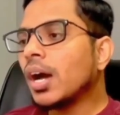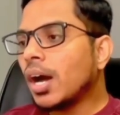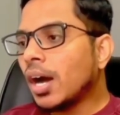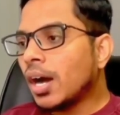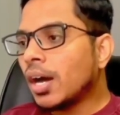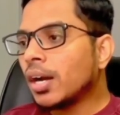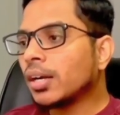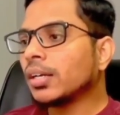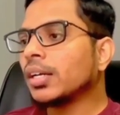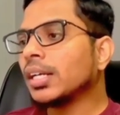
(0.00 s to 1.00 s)
are
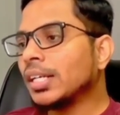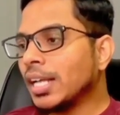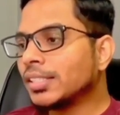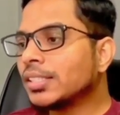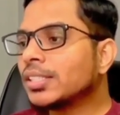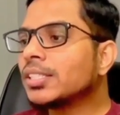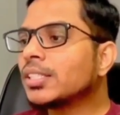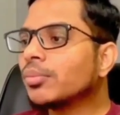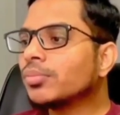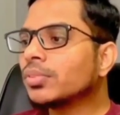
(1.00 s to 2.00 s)
gaseous
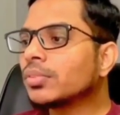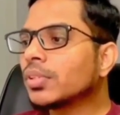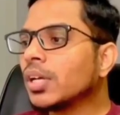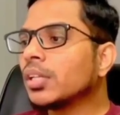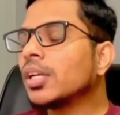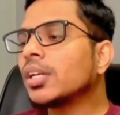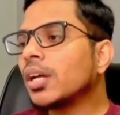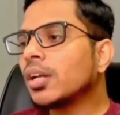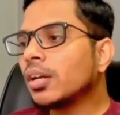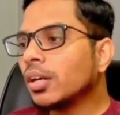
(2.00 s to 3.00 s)
systems that
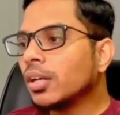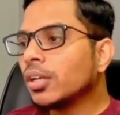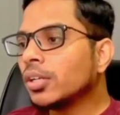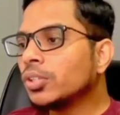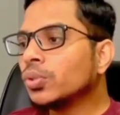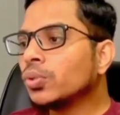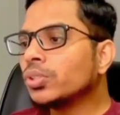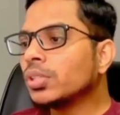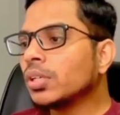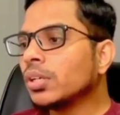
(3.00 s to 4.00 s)
are used